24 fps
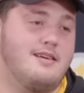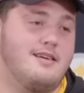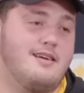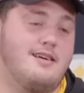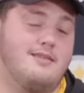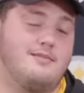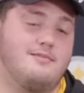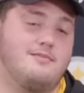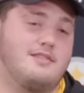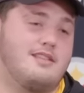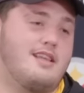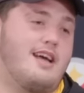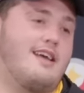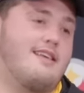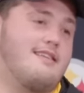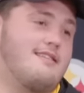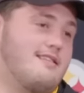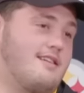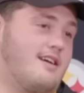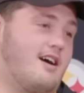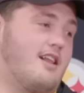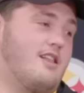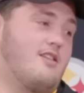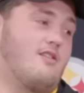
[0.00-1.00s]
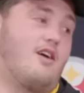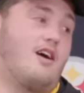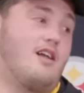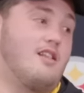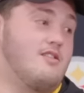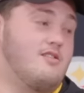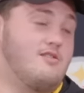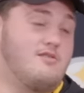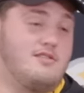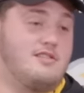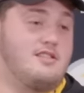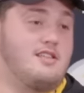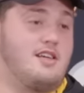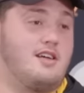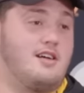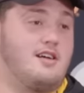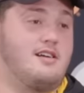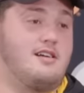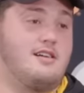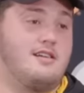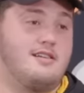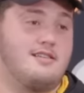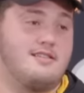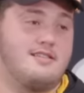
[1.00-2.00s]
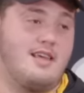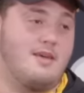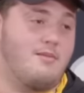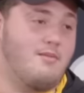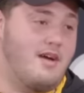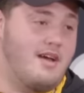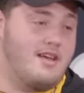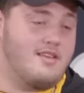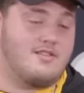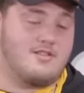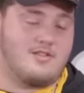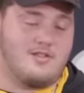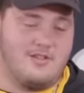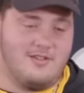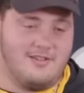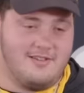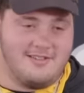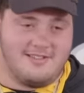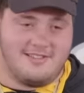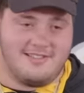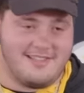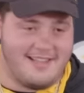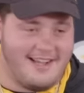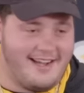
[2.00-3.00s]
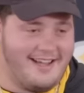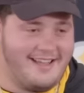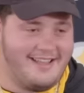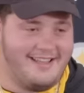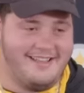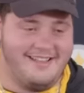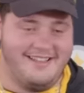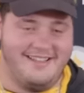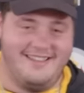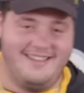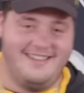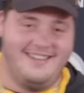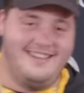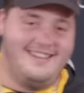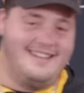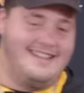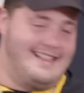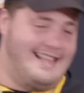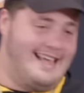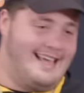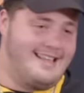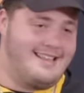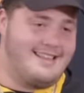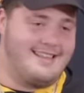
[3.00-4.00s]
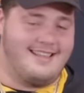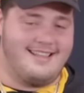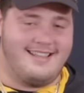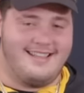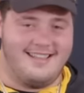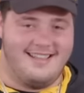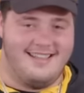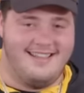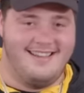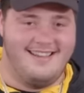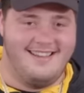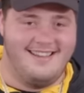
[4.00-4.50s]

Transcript: Um, Tyson Alualu was here, same high school, stud, legend.